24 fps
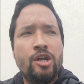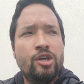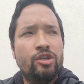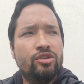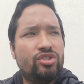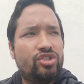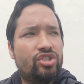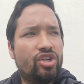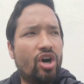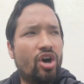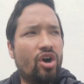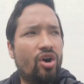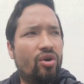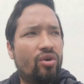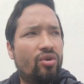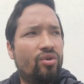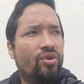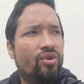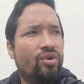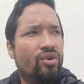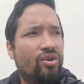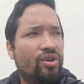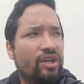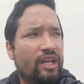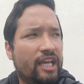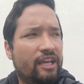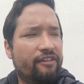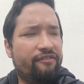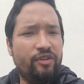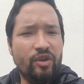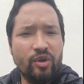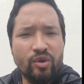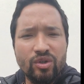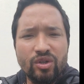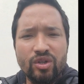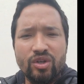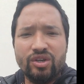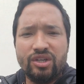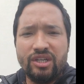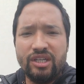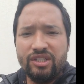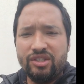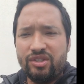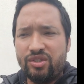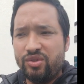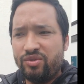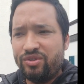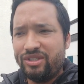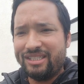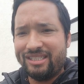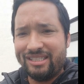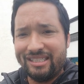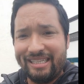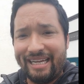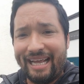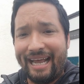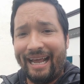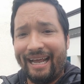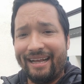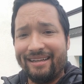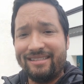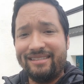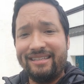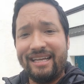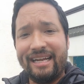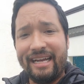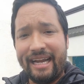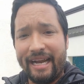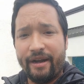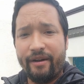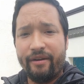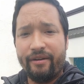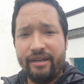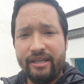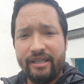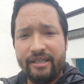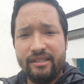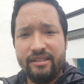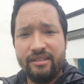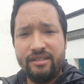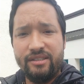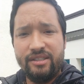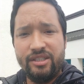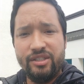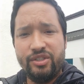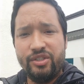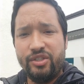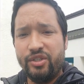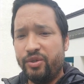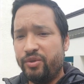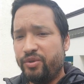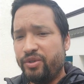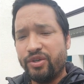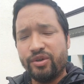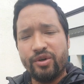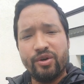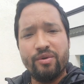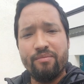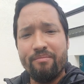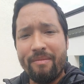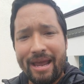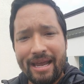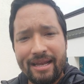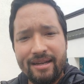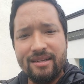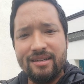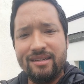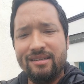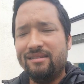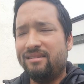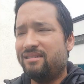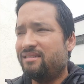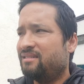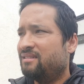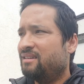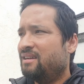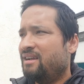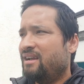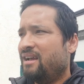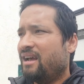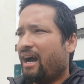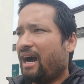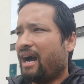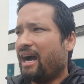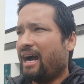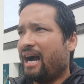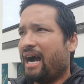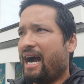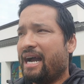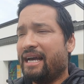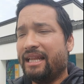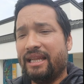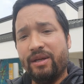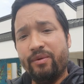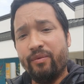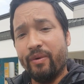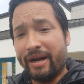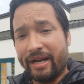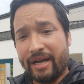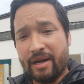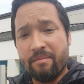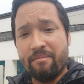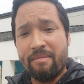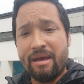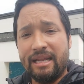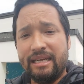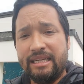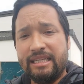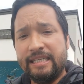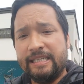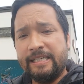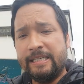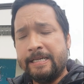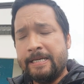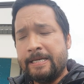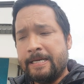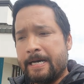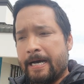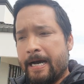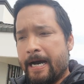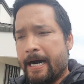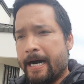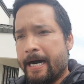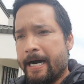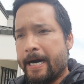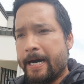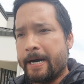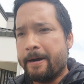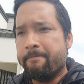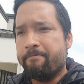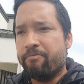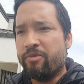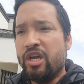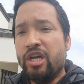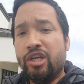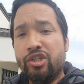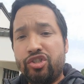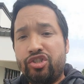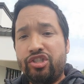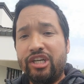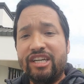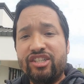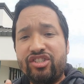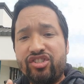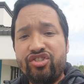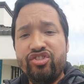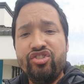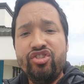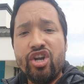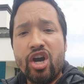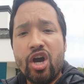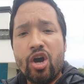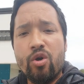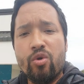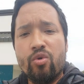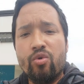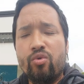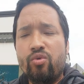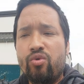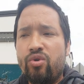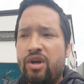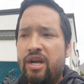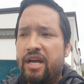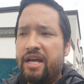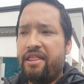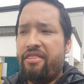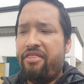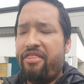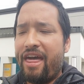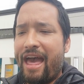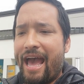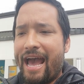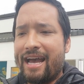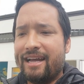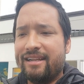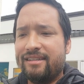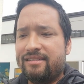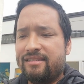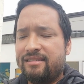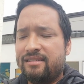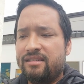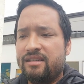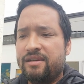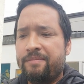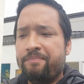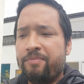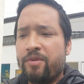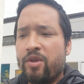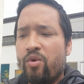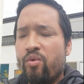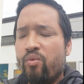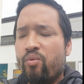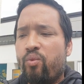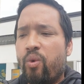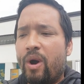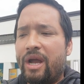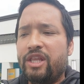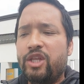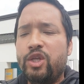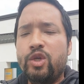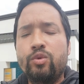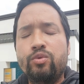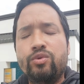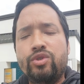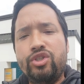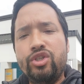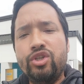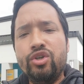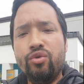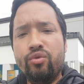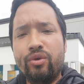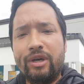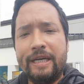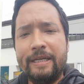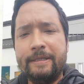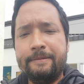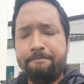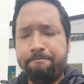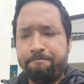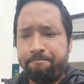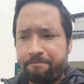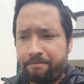So if you're looking to just enhance that area to do your maintenance, I highly recommend it. Um, just know that when you do it,